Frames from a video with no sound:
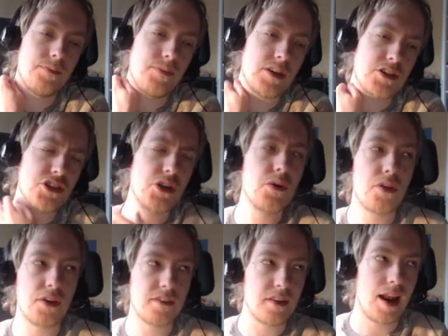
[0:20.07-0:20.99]
there's two
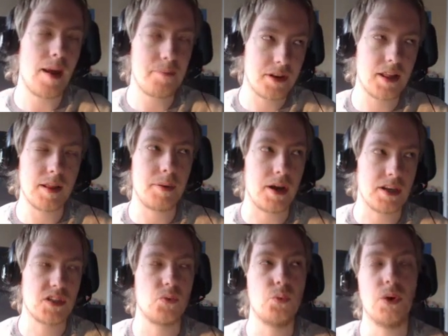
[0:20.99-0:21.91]
things that happened in the
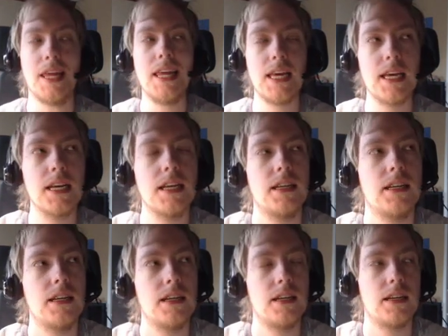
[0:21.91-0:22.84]
past week,
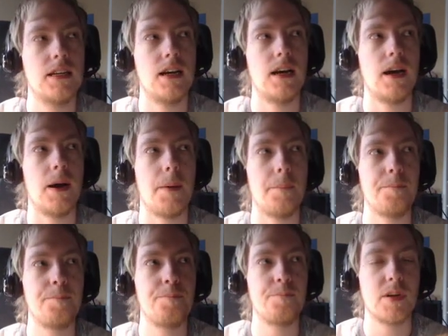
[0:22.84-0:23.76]

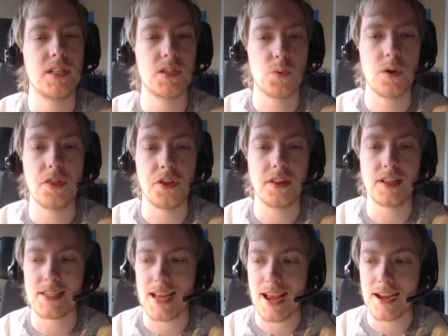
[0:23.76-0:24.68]
but there's one thing
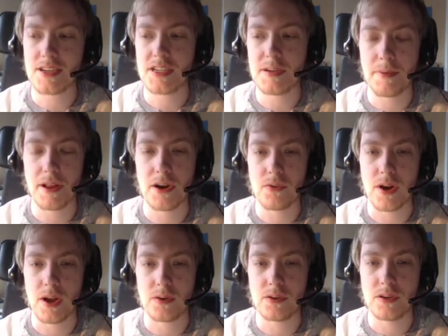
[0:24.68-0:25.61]
that's actually been
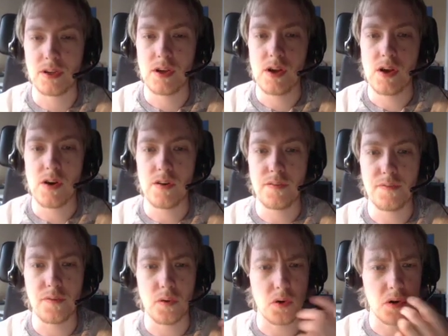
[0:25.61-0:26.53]
around
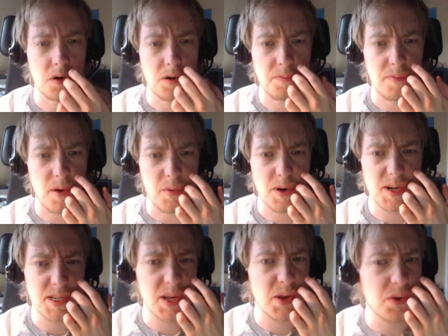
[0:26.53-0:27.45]
for, I want to
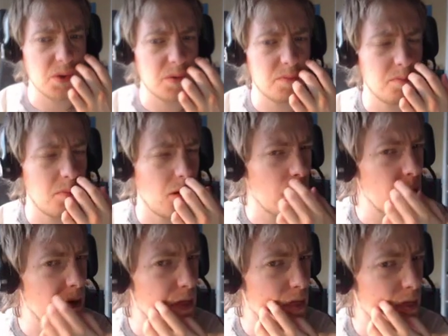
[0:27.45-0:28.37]
say, a good
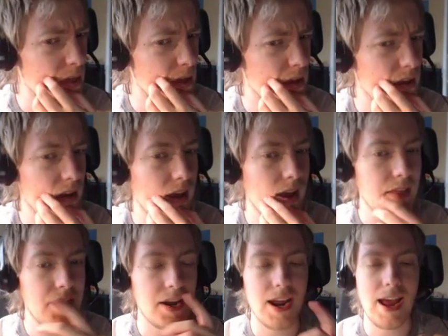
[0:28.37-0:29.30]
month,
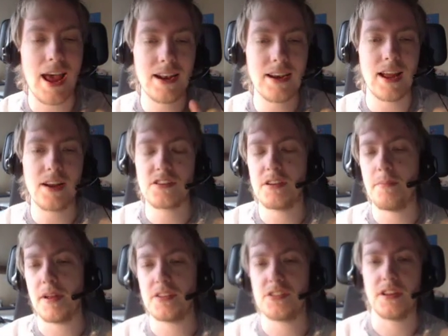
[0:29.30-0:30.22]
that I hadn't actually
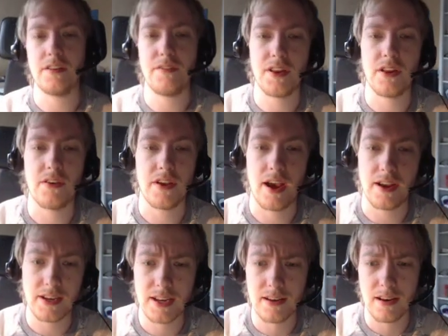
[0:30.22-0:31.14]
mentioned in the video yet. I
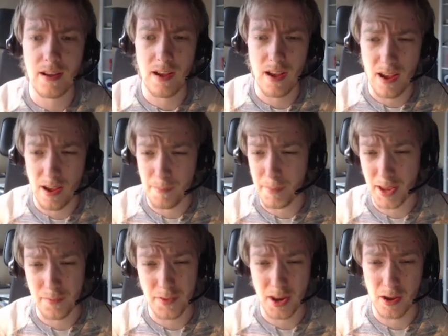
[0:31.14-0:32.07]
did make
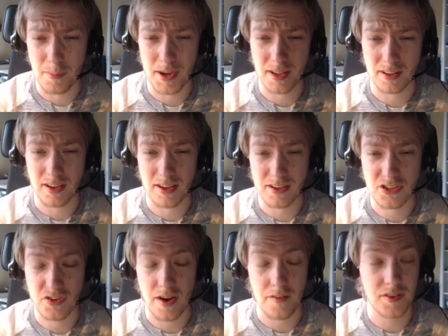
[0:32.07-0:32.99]
a video about
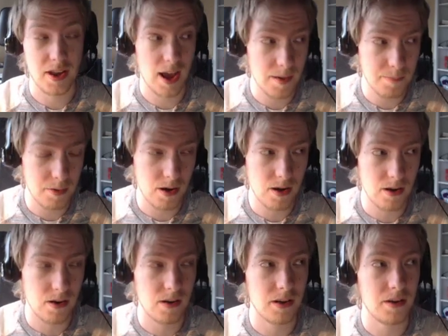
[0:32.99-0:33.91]
Scrafty Akbar
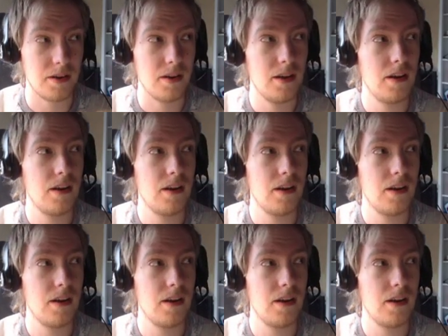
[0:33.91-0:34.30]
on,